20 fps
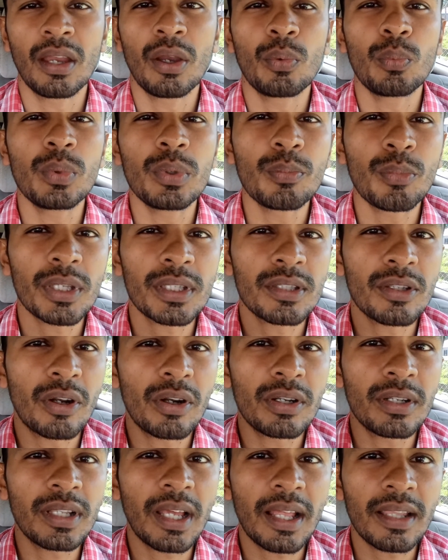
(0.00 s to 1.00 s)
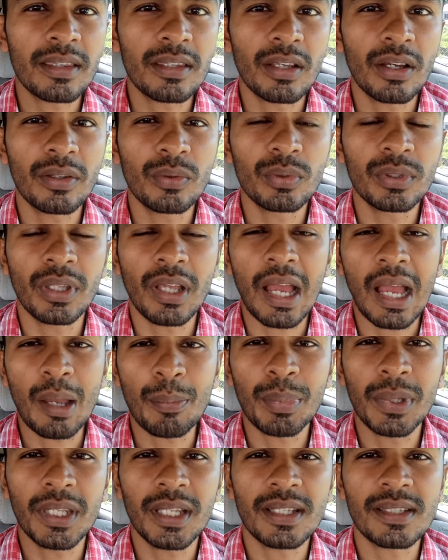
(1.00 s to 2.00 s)
We must learn that the
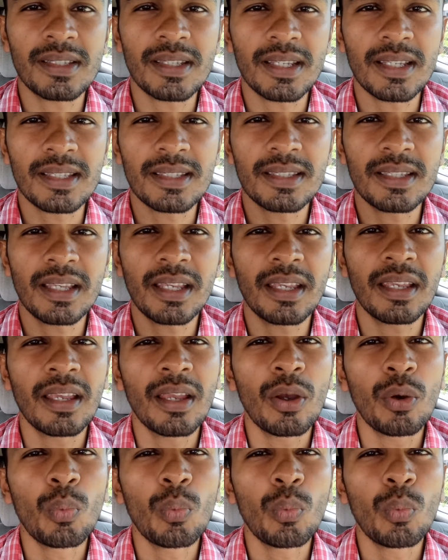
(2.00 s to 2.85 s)
happiness is the